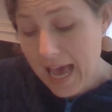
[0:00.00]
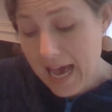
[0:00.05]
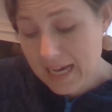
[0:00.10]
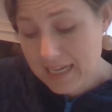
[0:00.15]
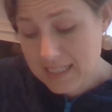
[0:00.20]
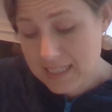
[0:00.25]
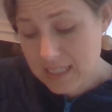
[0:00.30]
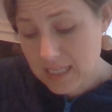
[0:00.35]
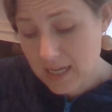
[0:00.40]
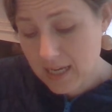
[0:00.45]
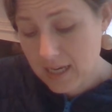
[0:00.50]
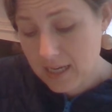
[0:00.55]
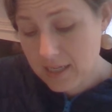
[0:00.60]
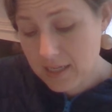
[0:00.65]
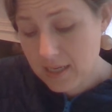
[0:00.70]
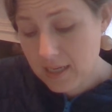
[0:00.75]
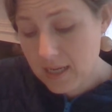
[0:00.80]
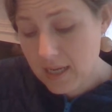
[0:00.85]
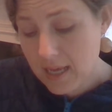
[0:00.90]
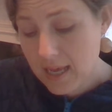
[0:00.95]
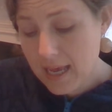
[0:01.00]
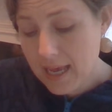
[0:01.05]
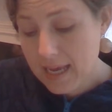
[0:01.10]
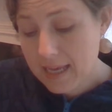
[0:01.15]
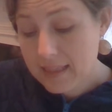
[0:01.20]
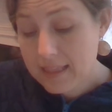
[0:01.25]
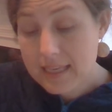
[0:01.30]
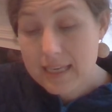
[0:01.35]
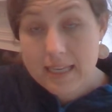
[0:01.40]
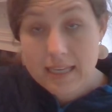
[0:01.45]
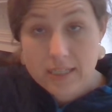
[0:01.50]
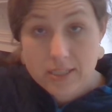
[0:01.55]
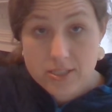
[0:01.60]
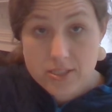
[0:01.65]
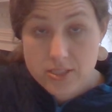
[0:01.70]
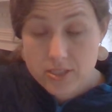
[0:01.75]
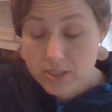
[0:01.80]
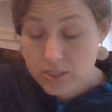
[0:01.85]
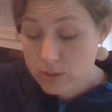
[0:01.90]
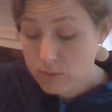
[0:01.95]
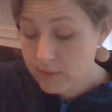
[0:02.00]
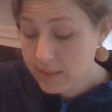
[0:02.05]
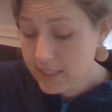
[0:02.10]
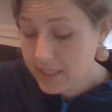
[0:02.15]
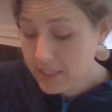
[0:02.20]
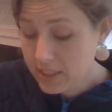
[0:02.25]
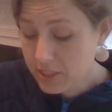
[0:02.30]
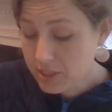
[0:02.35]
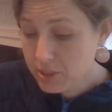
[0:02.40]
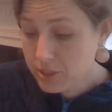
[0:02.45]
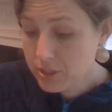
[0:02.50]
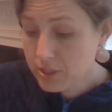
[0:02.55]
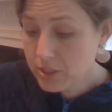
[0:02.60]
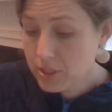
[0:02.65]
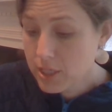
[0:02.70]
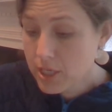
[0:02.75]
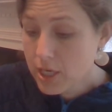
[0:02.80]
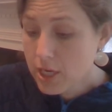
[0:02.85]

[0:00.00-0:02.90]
Aslan and the eastern ridge,